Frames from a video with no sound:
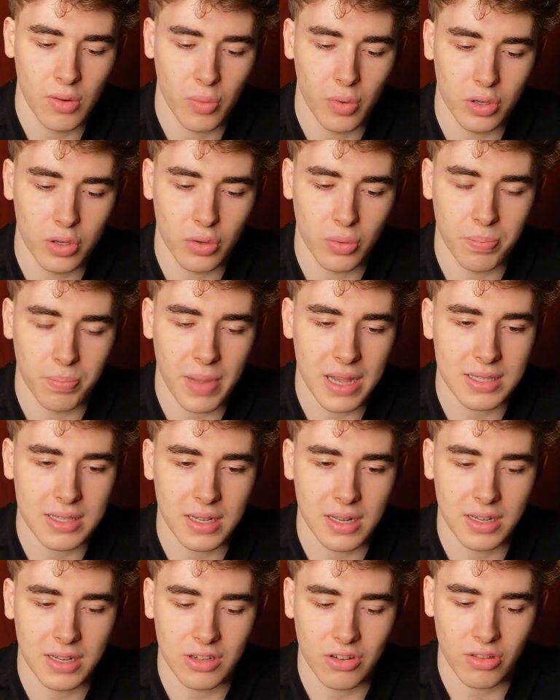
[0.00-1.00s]
where you
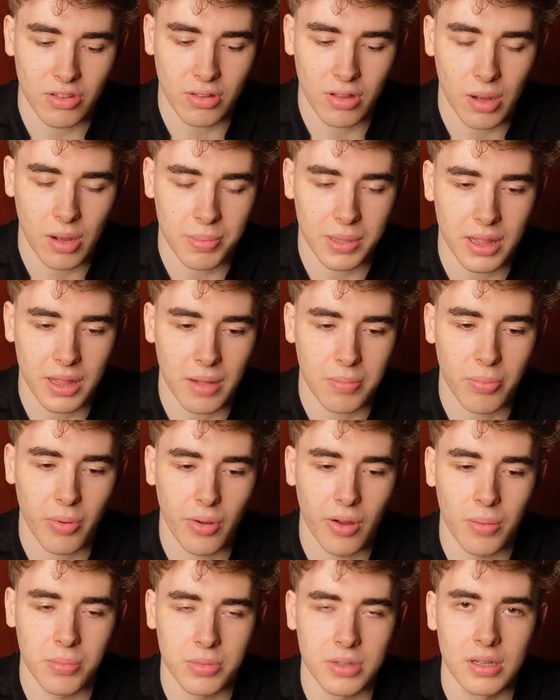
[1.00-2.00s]
basically just copy that
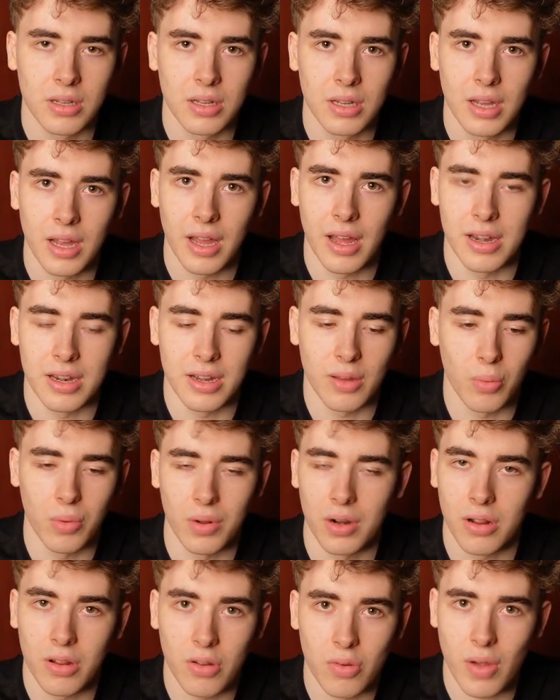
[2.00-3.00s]
prompt and it
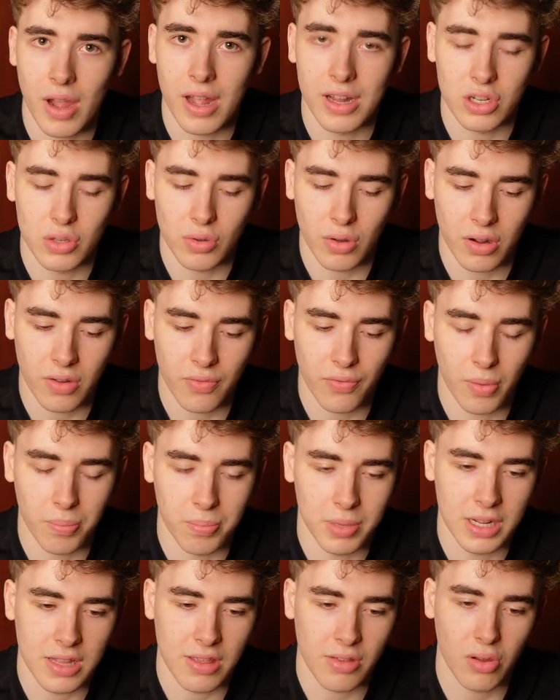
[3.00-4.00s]
will create your
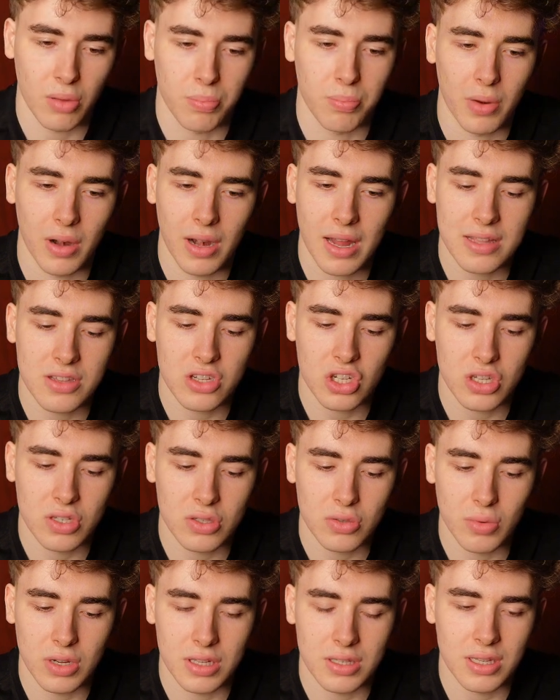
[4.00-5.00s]
complete script. But let's
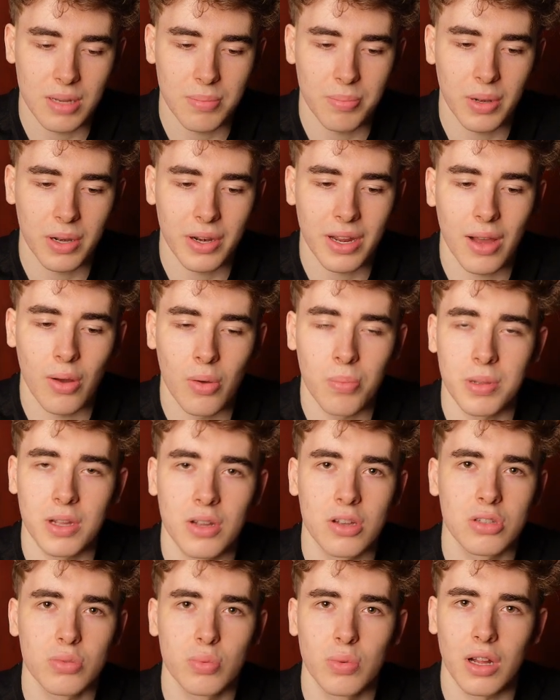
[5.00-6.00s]
just do it simple now
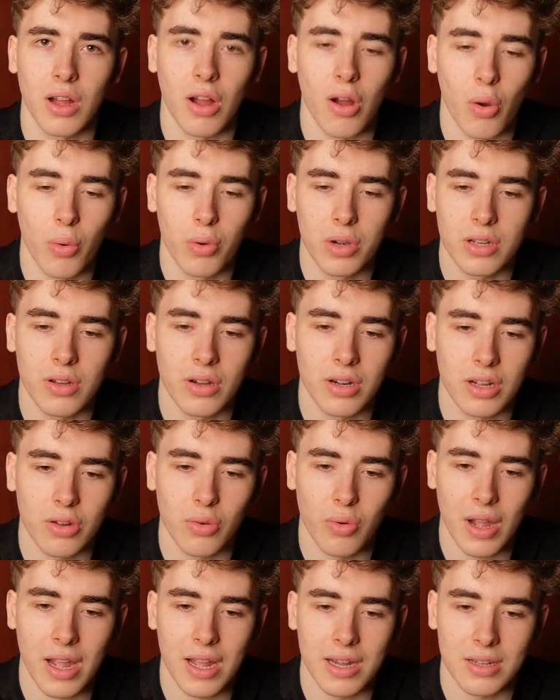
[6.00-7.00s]
because we're only going to
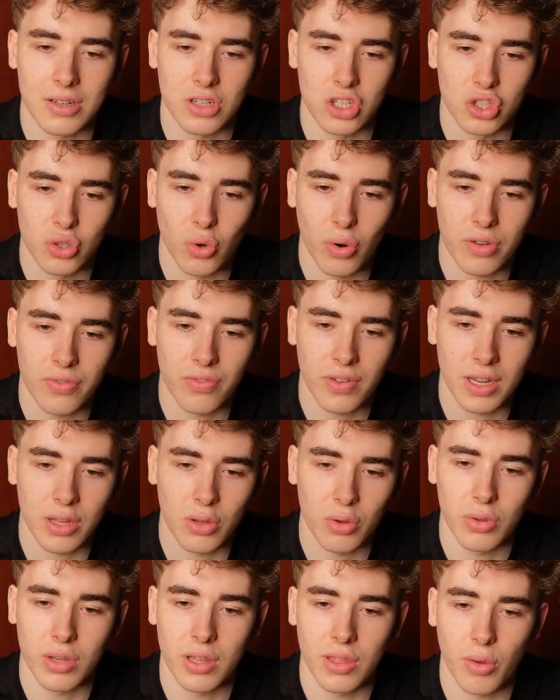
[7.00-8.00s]
create a short
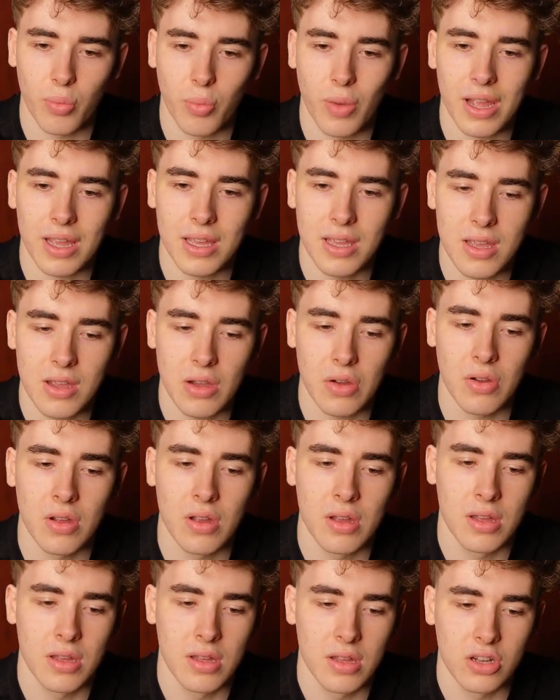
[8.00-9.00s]
video either way here,
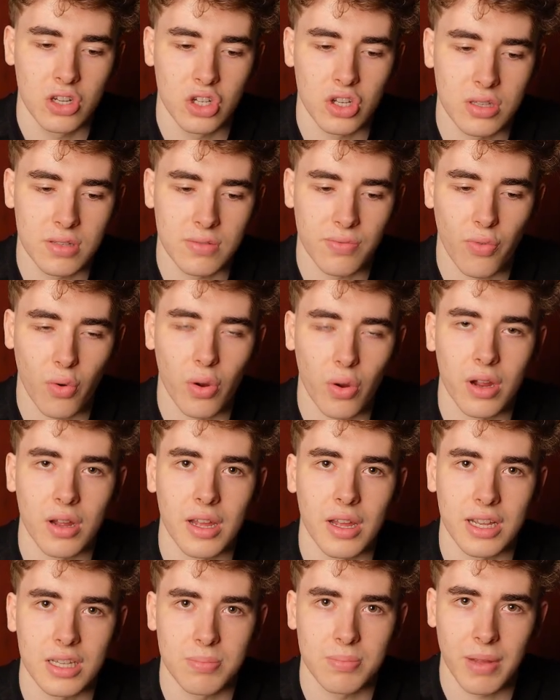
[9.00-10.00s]
just
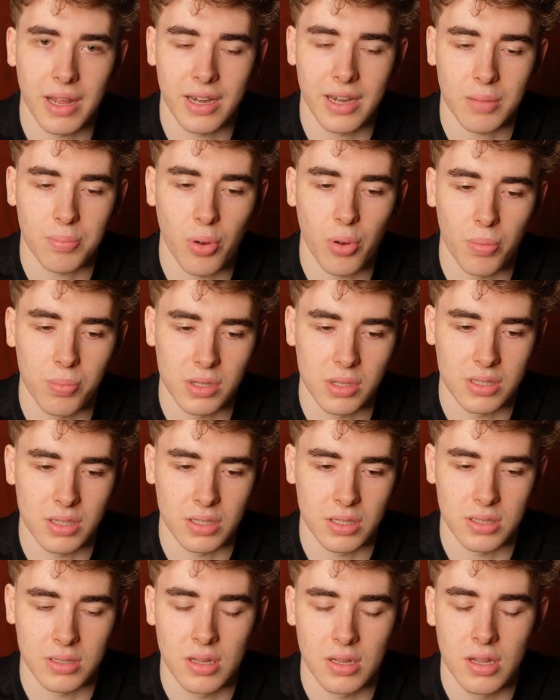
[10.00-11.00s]
for explaining
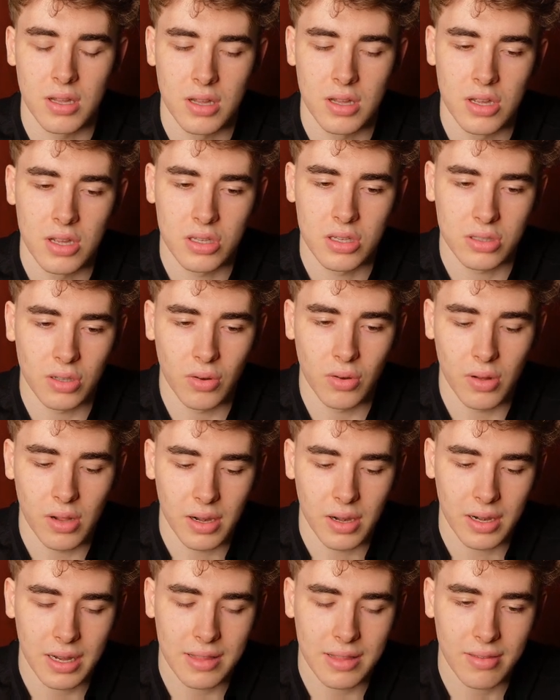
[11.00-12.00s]
purposes.
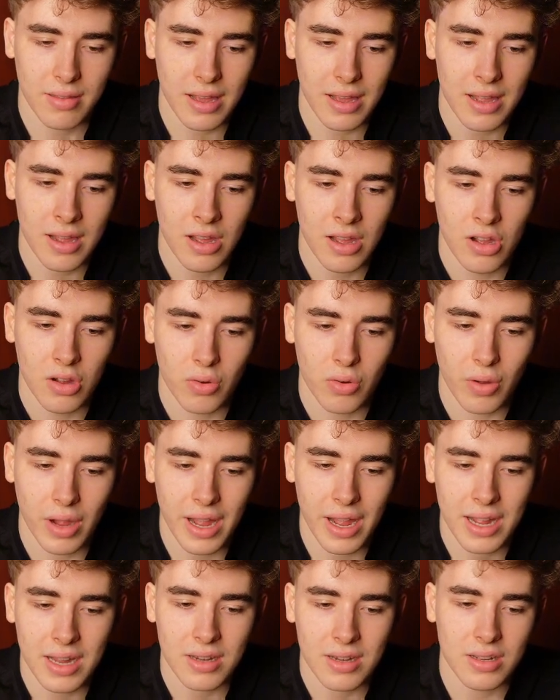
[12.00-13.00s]
So let's say
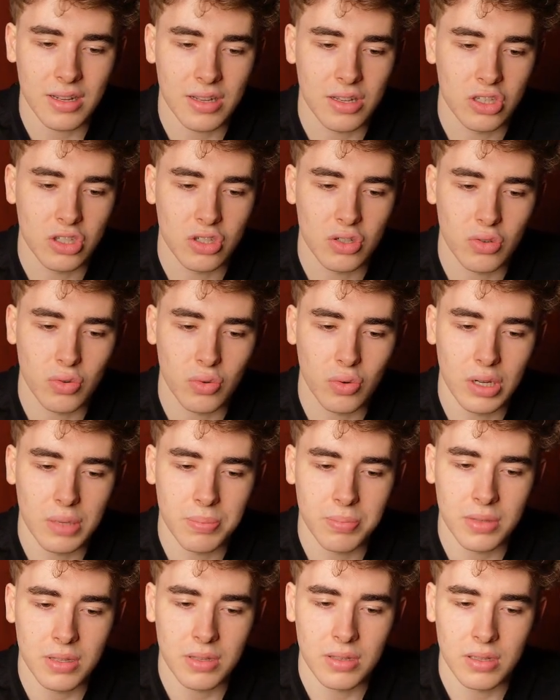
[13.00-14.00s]
create a
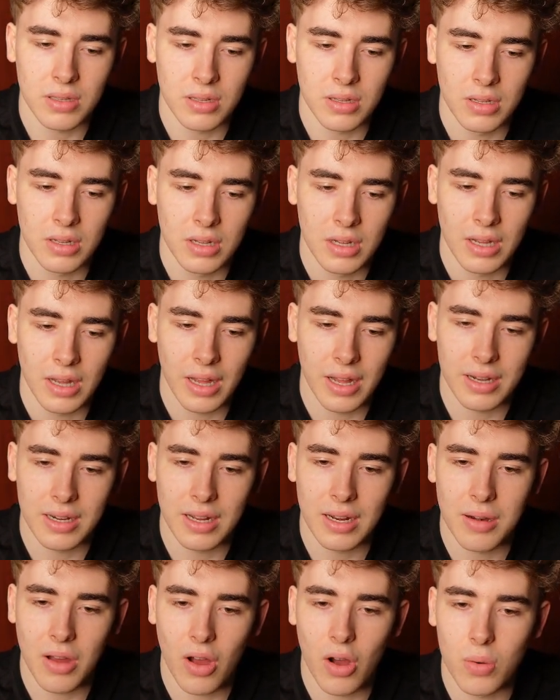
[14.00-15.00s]
script and
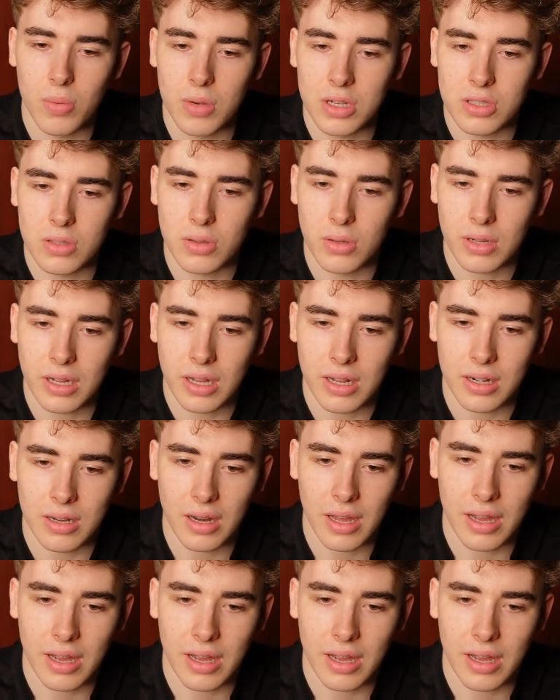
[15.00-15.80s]
then always look at